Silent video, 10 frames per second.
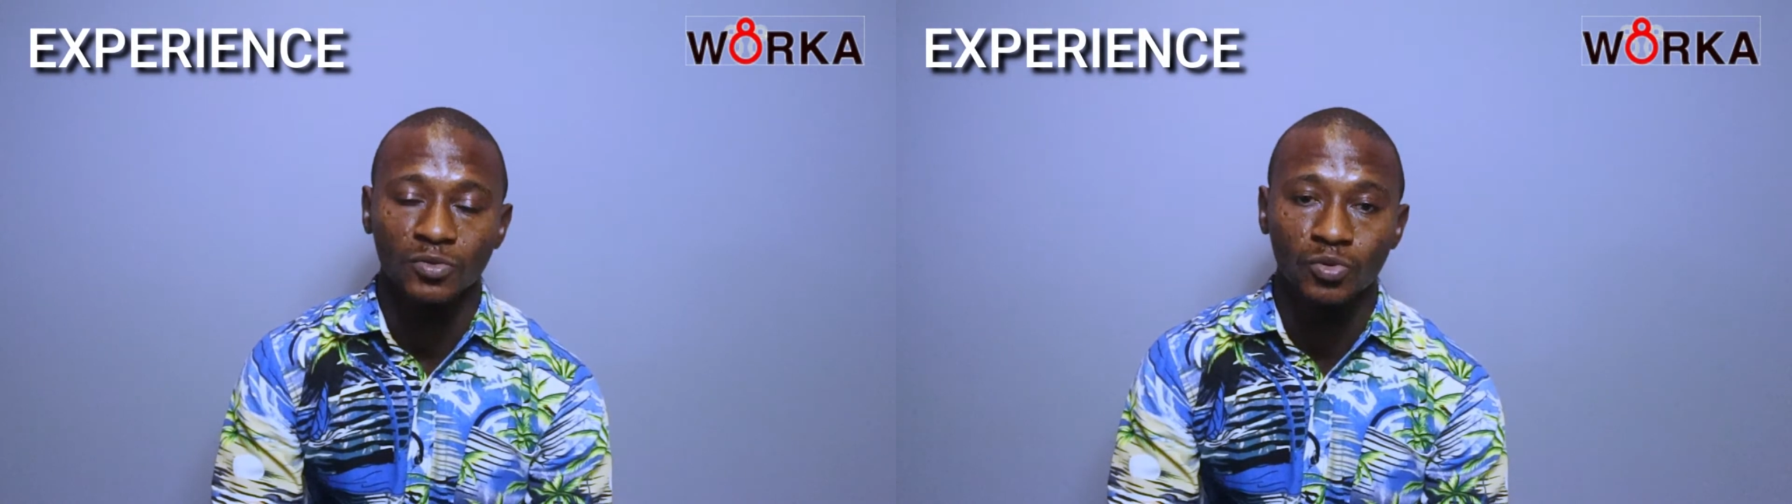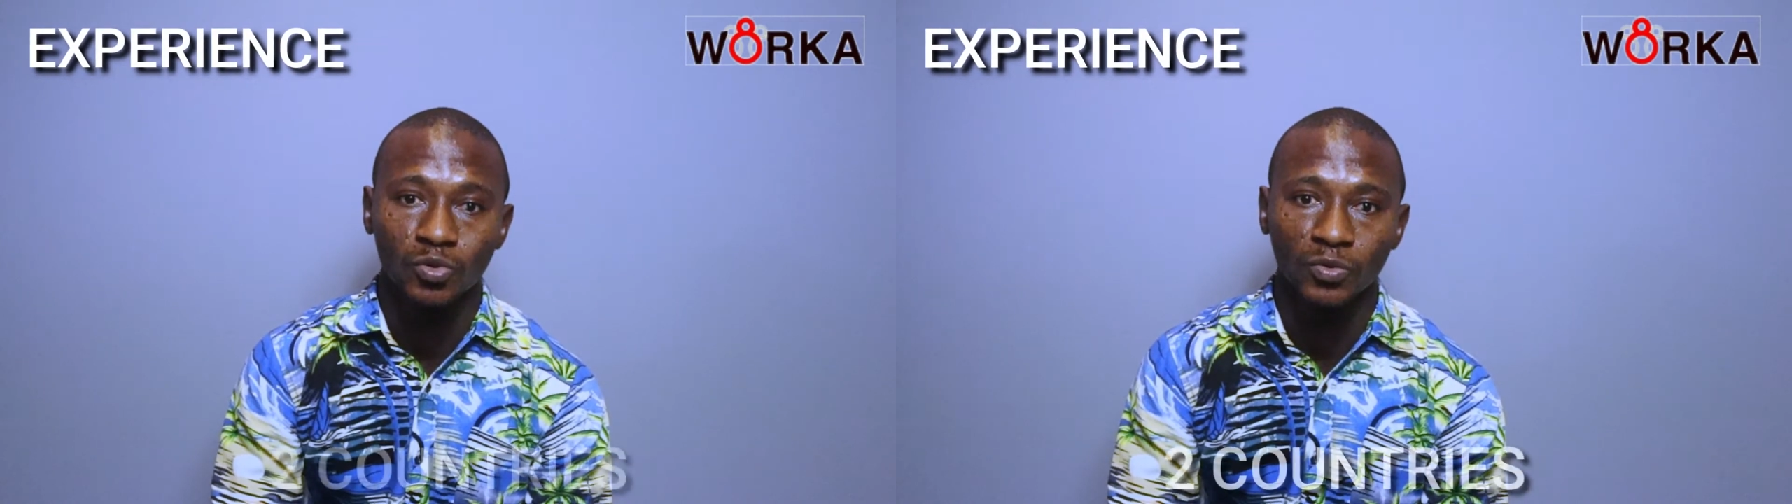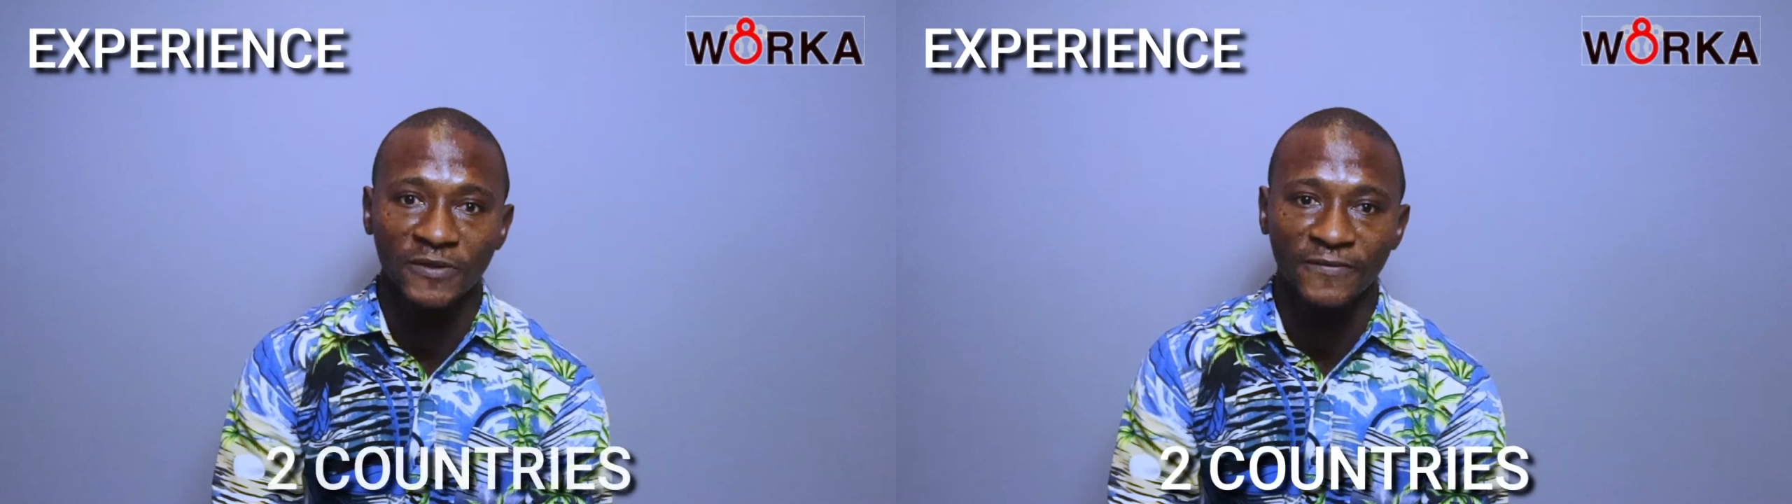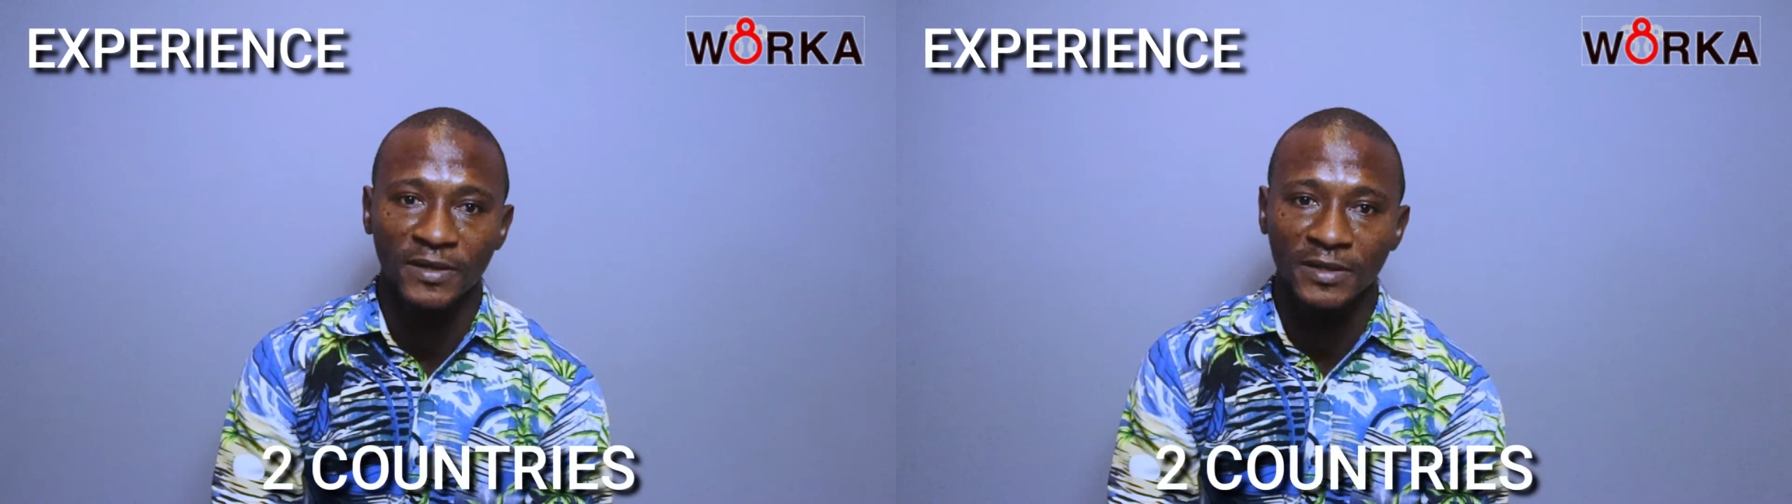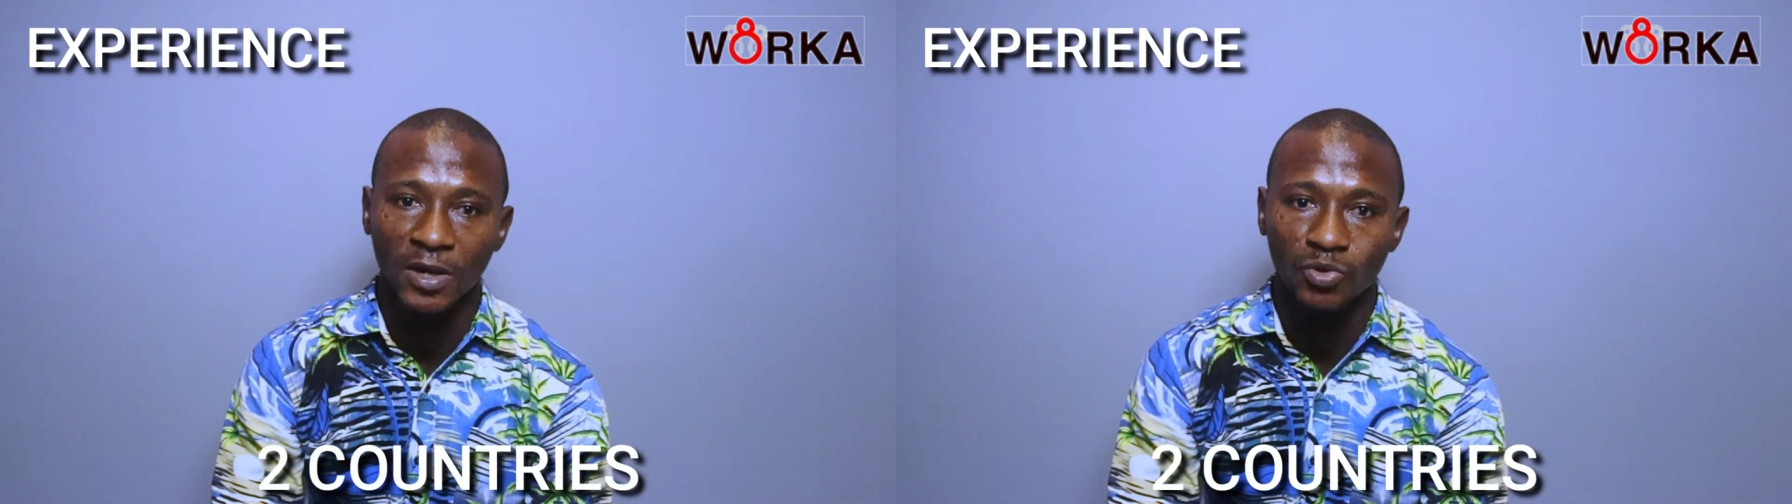2
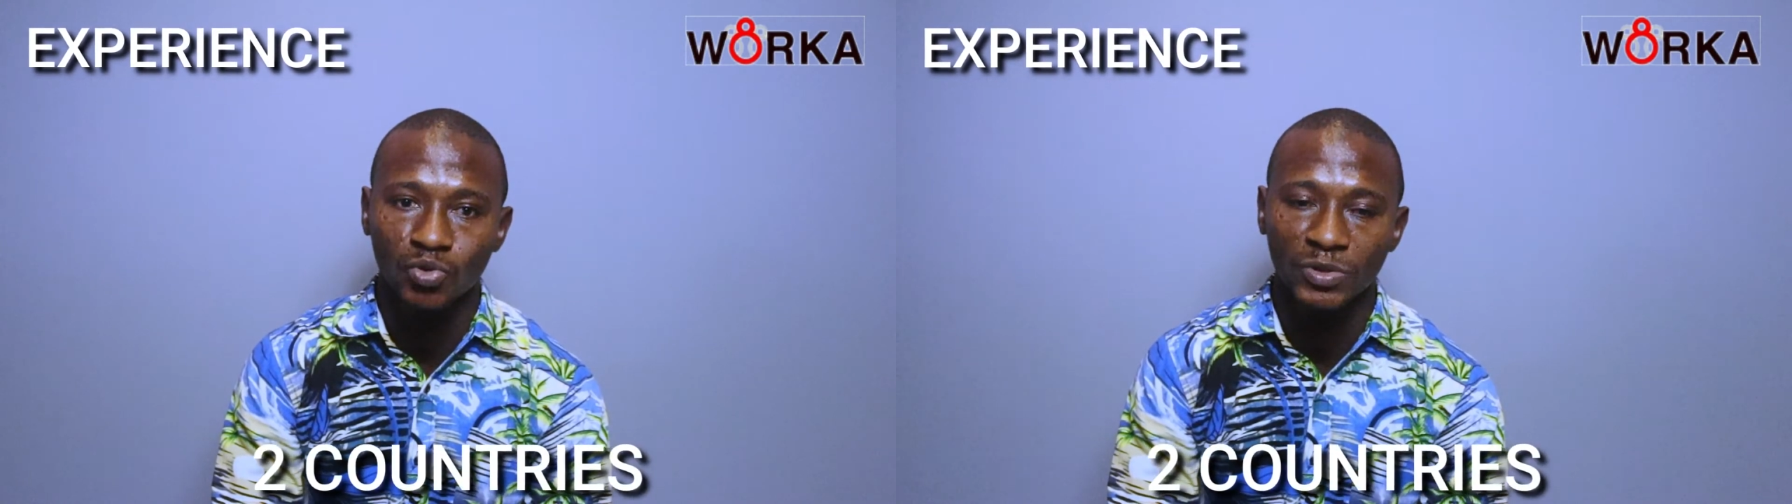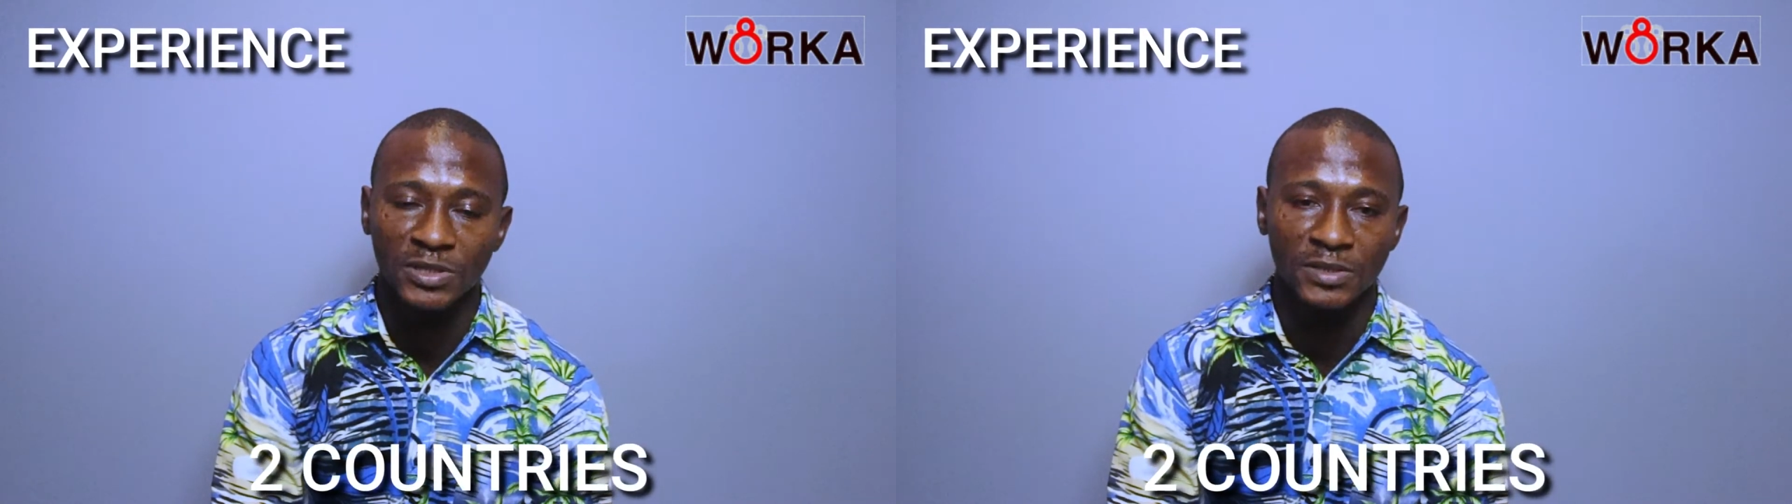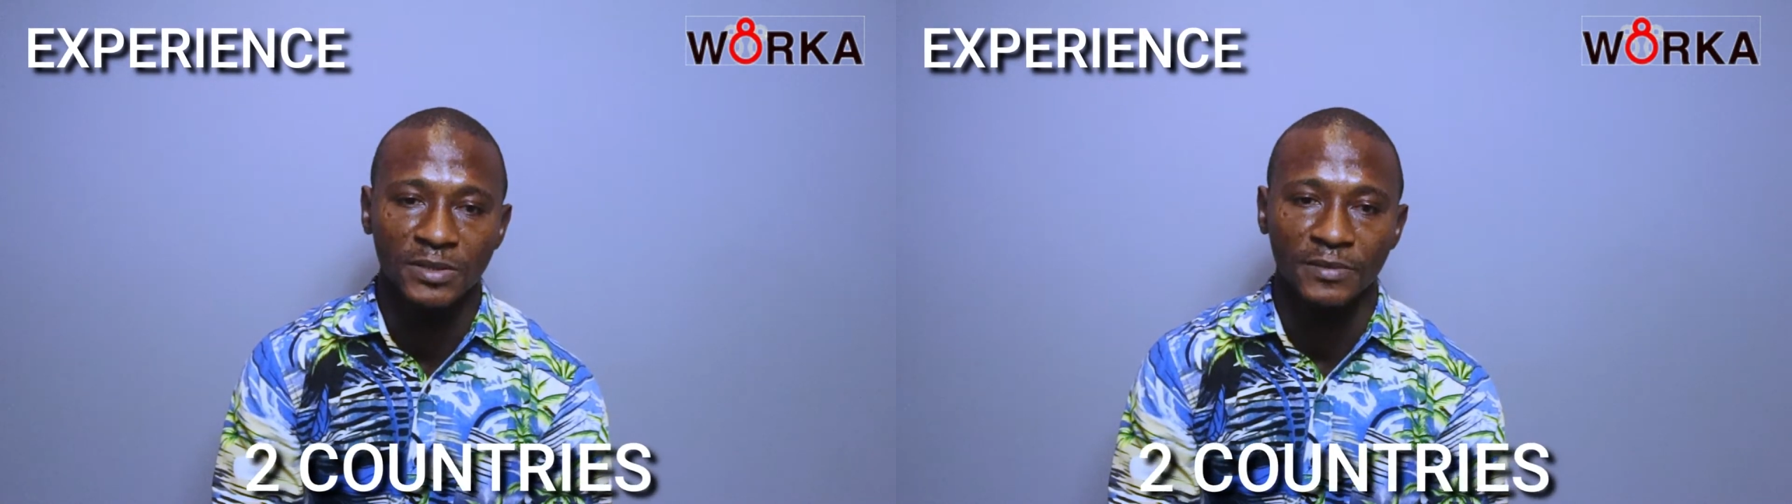different countries